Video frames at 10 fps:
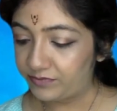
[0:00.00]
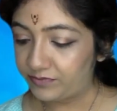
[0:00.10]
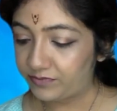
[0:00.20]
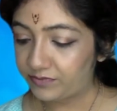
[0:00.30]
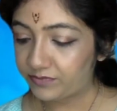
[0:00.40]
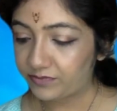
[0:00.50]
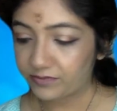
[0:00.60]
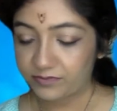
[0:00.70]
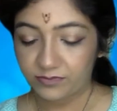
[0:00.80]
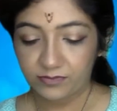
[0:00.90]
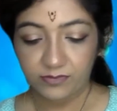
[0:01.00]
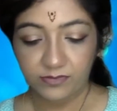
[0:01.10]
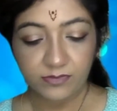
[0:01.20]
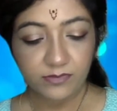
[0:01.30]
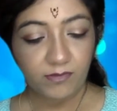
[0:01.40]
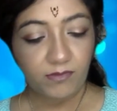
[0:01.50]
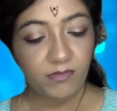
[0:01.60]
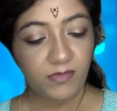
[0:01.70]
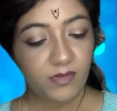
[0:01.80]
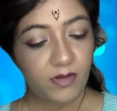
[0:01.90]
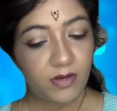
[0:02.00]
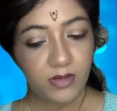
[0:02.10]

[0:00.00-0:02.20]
[no speech]